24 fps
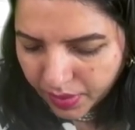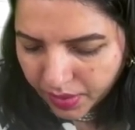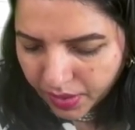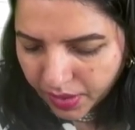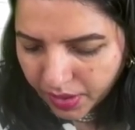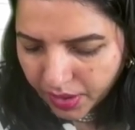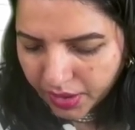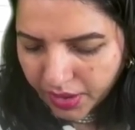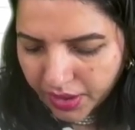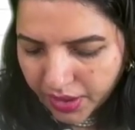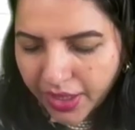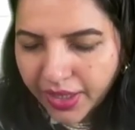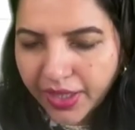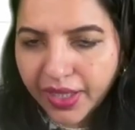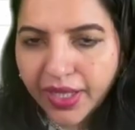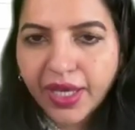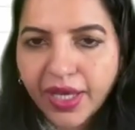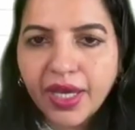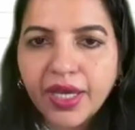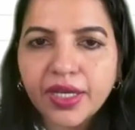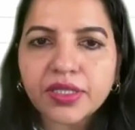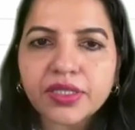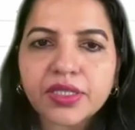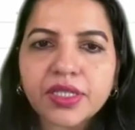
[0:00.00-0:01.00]
It can
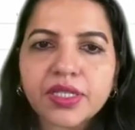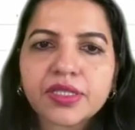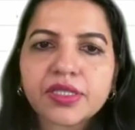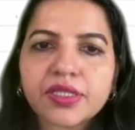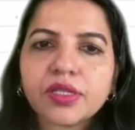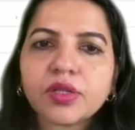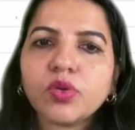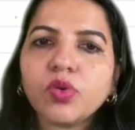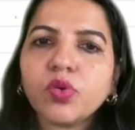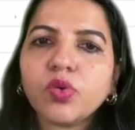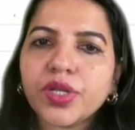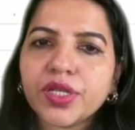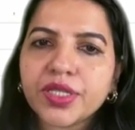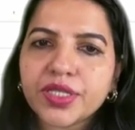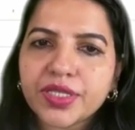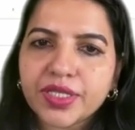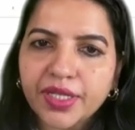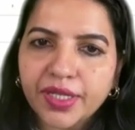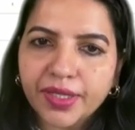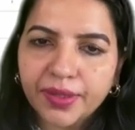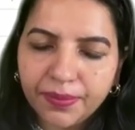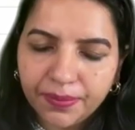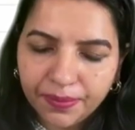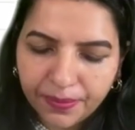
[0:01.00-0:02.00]
act as a
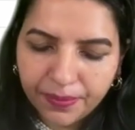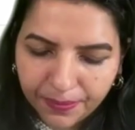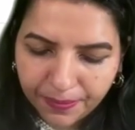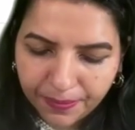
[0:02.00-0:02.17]
coenzyme.